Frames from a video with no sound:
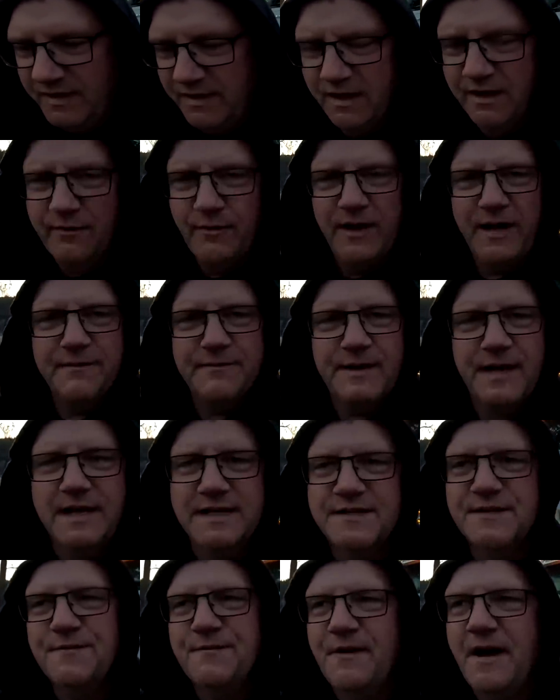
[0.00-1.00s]
You know what?
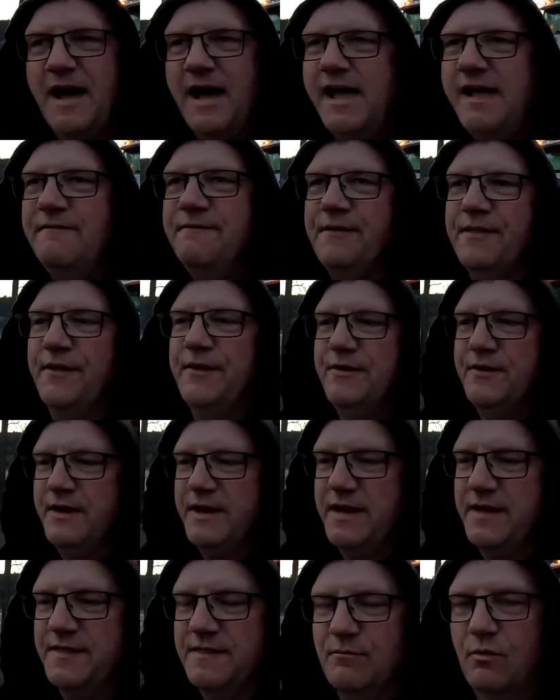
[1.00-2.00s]
It's
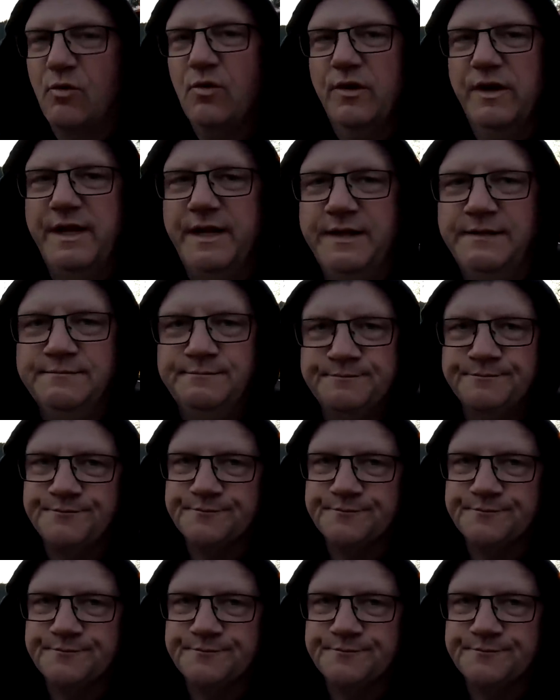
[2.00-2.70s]
5:30 in the morning.